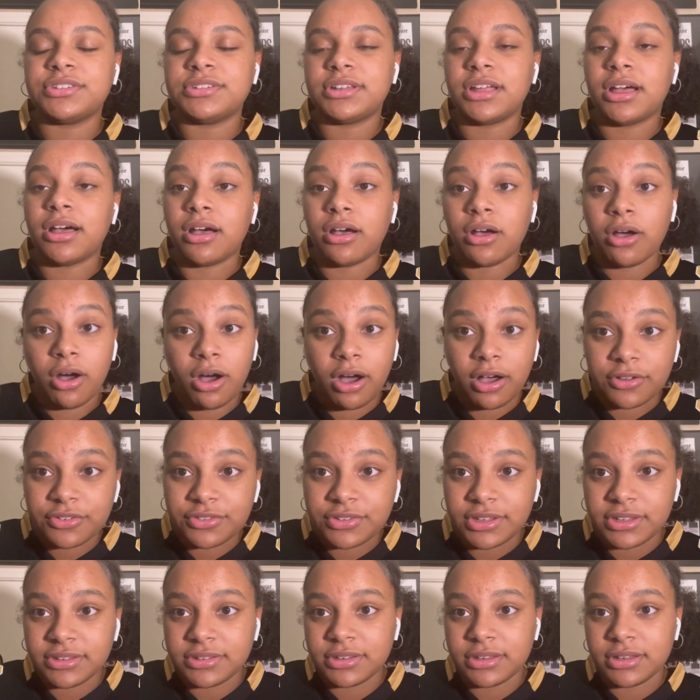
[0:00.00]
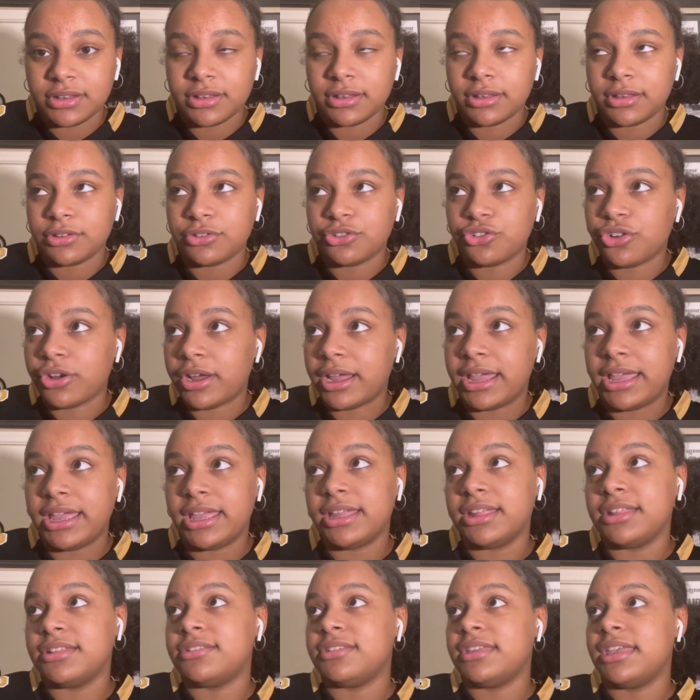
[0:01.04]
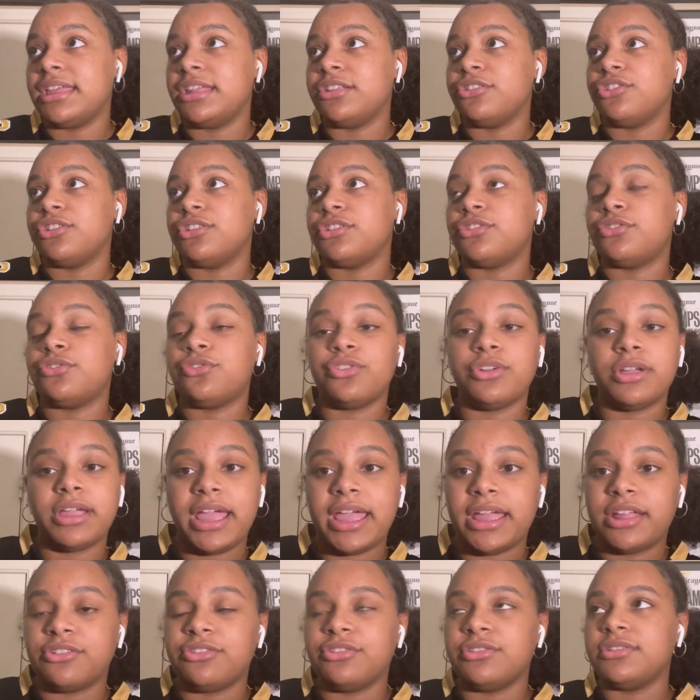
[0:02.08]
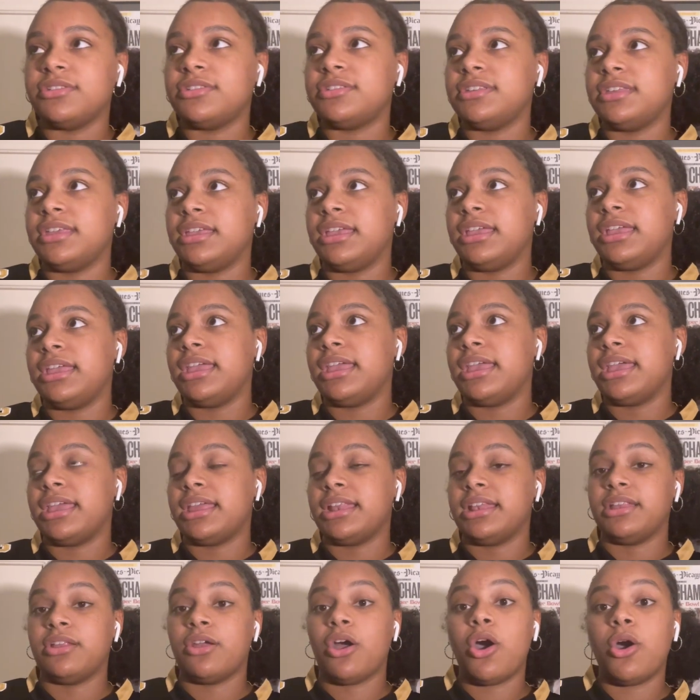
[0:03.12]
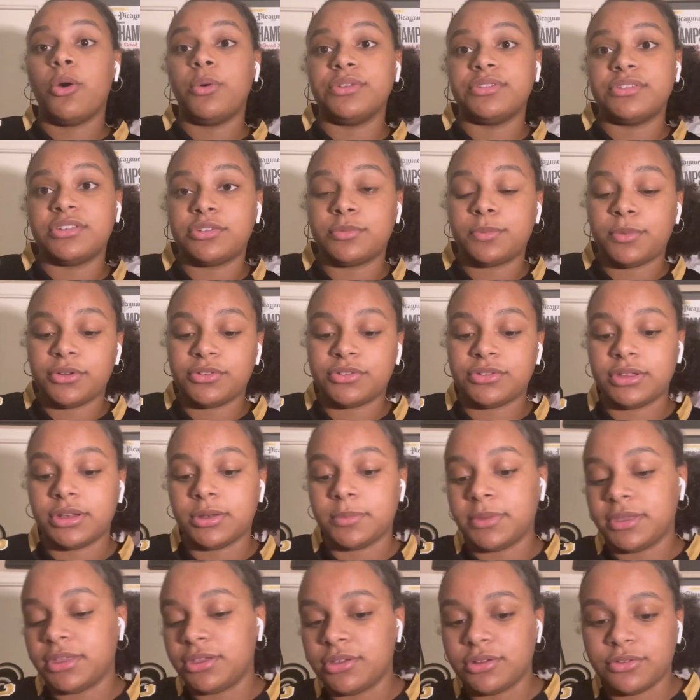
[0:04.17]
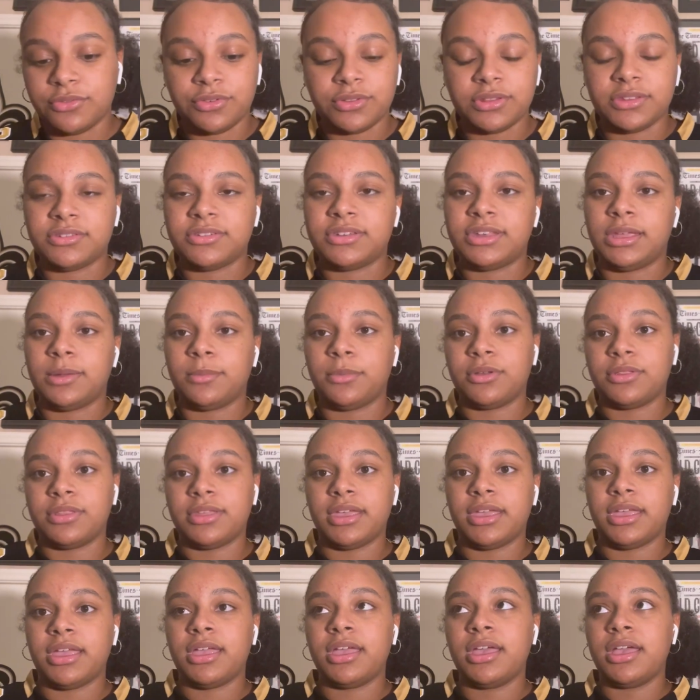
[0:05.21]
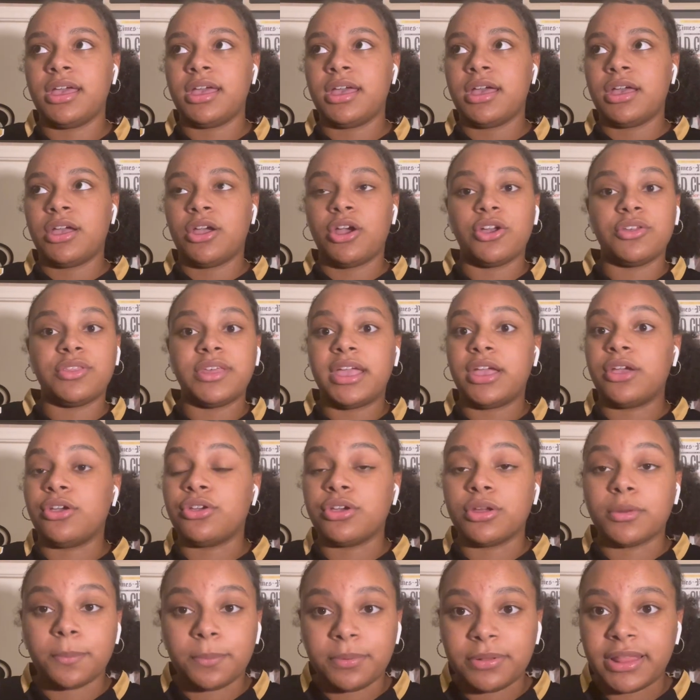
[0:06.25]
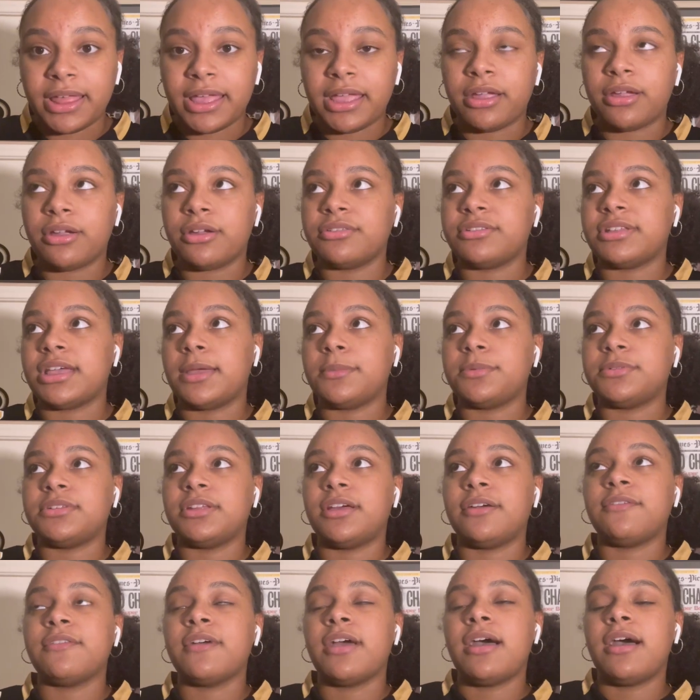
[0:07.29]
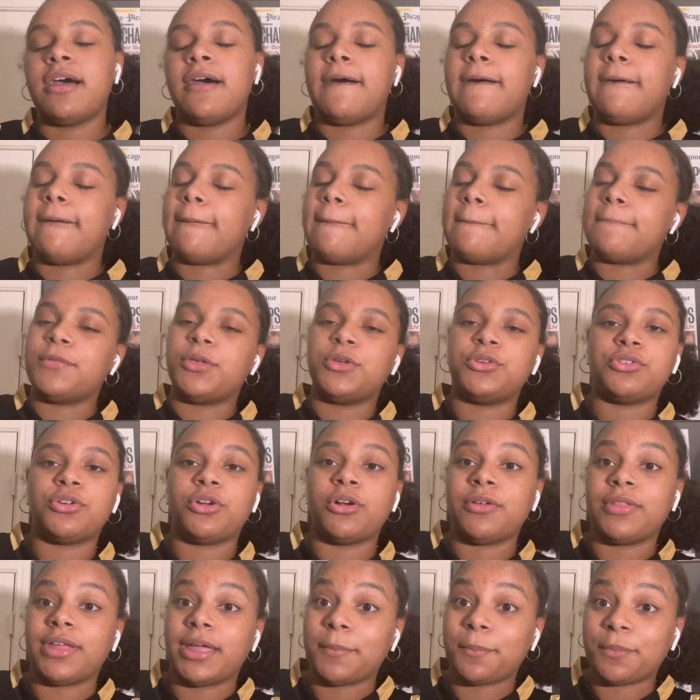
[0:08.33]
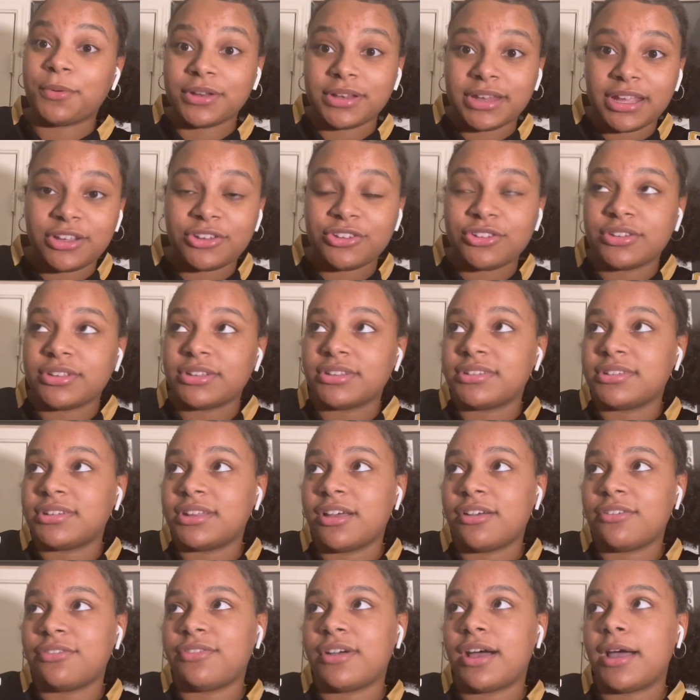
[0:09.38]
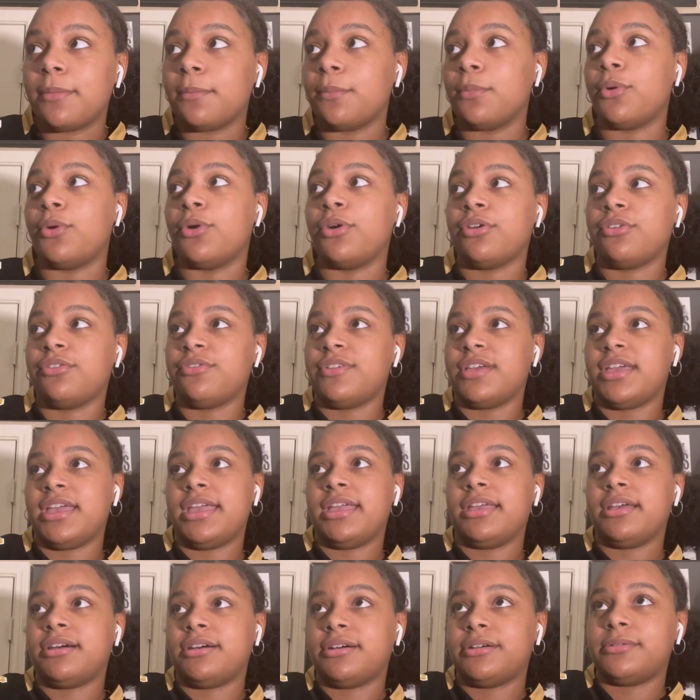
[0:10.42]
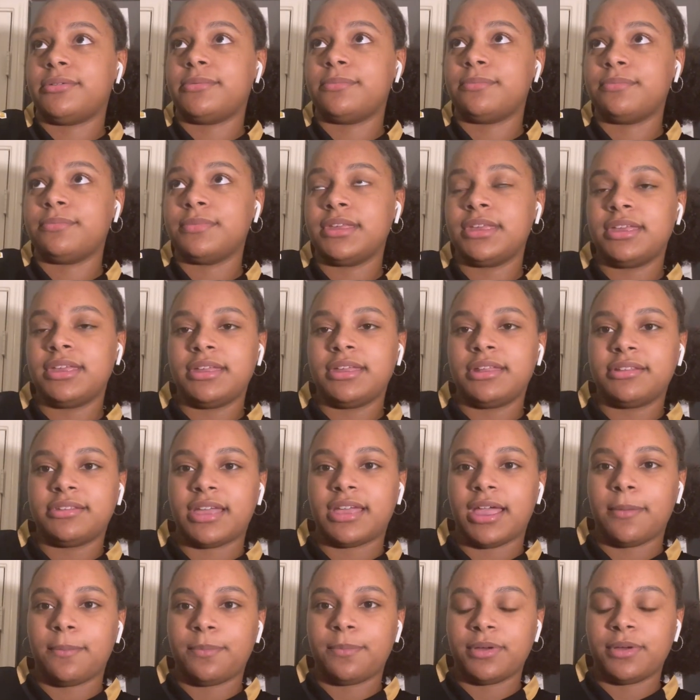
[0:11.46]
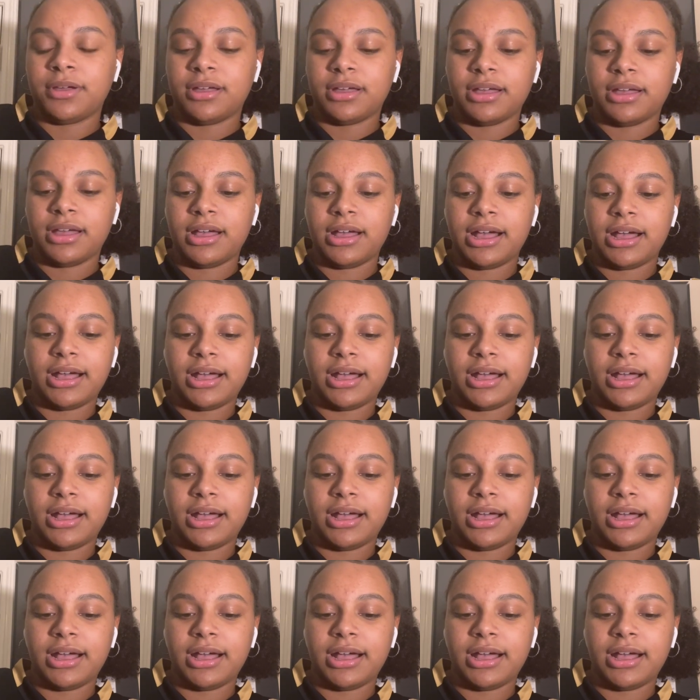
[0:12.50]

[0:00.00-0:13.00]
off-season trades and just free agency, and is this person going to be good for this team? Are they a good player type stuff? Those are all prediction stuff. I'm more of a type of